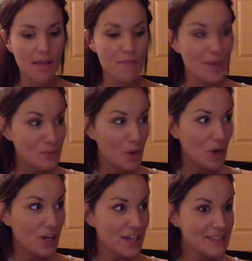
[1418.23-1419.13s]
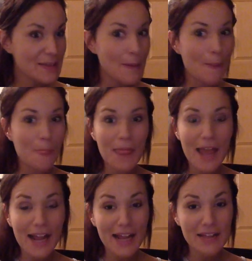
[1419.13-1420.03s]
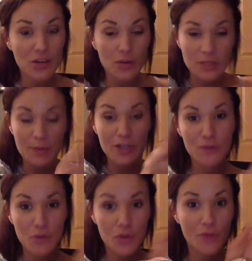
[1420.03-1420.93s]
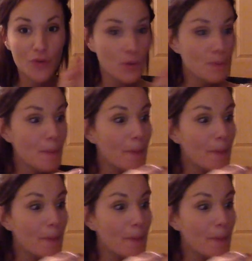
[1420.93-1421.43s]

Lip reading: best part is I got, it's a picture of you with your food.